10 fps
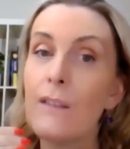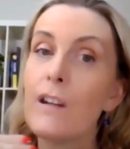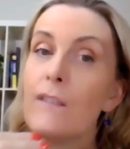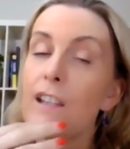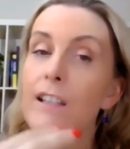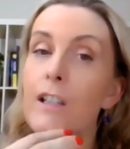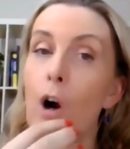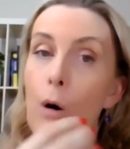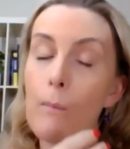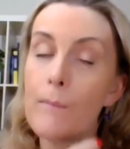even if it's
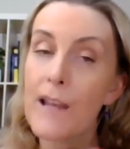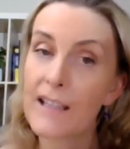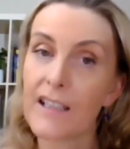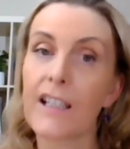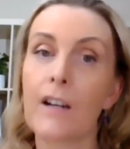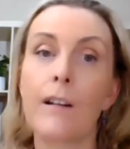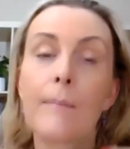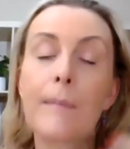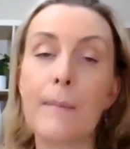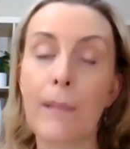not
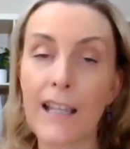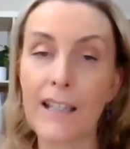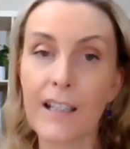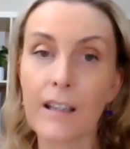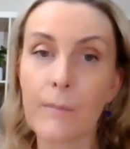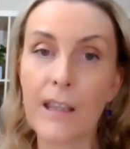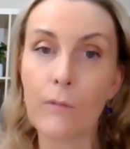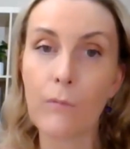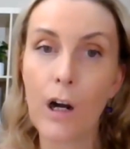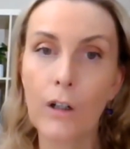necessarily me placing them in
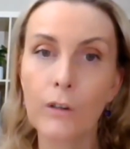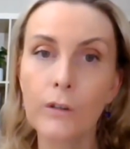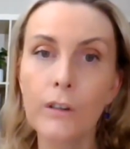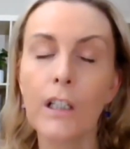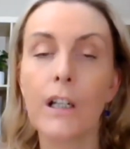the role